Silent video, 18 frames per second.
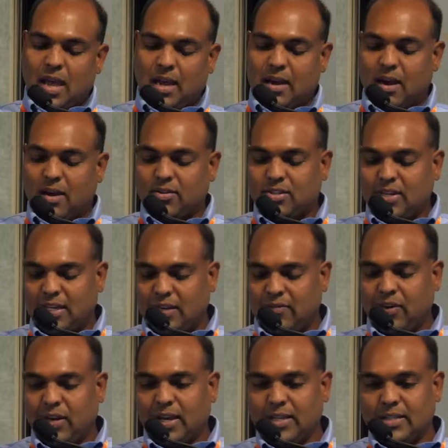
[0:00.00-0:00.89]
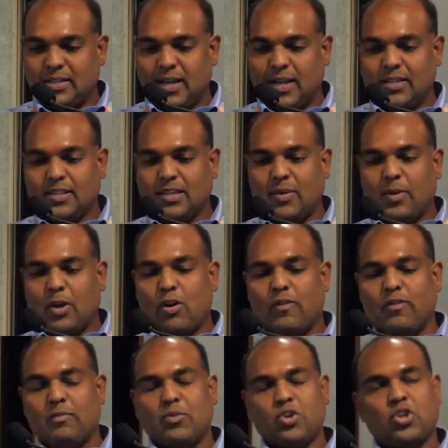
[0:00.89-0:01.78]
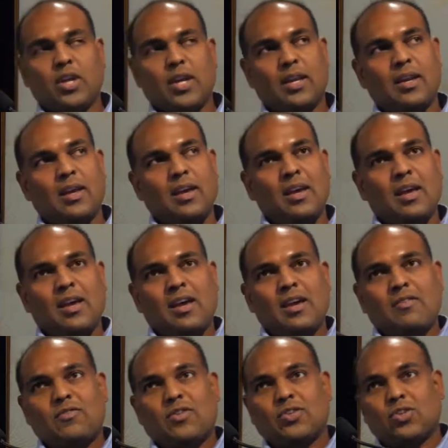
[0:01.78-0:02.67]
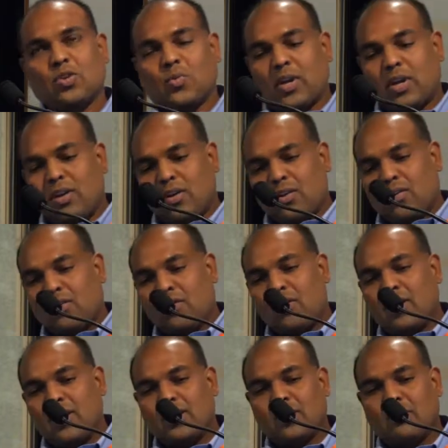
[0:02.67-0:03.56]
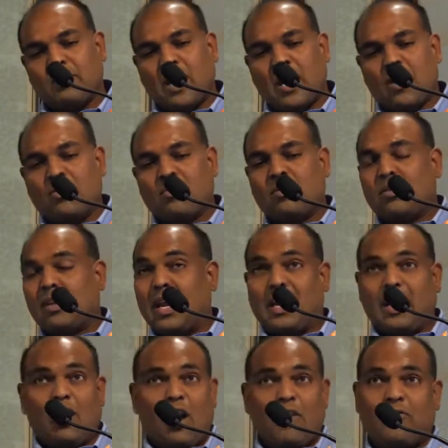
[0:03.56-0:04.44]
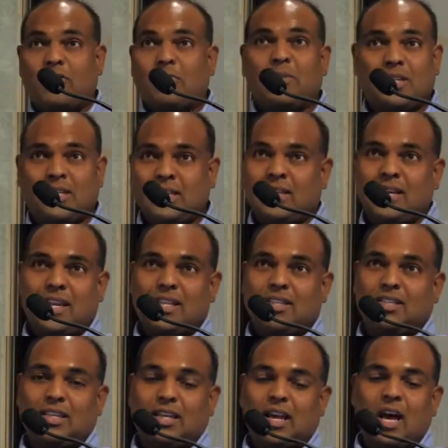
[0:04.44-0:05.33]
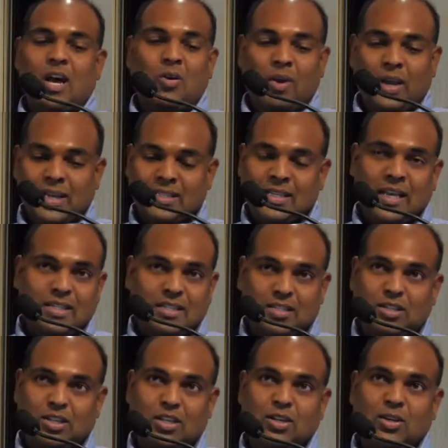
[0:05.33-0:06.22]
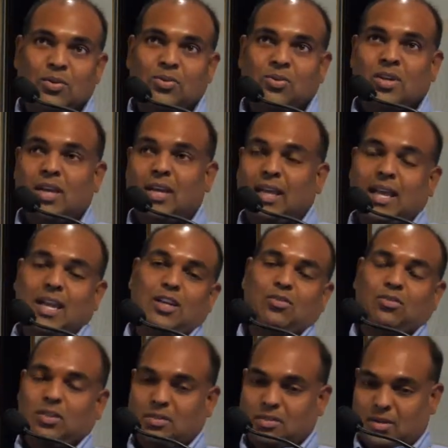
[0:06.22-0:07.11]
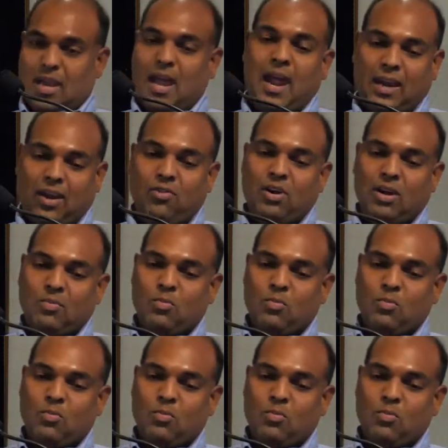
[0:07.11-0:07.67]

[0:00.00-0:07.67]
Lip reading: And are scientific insights coming out of the machine? Versus over here, it's about, can I offer multi-tenancy? How easy is it to use? Can I get to the accurate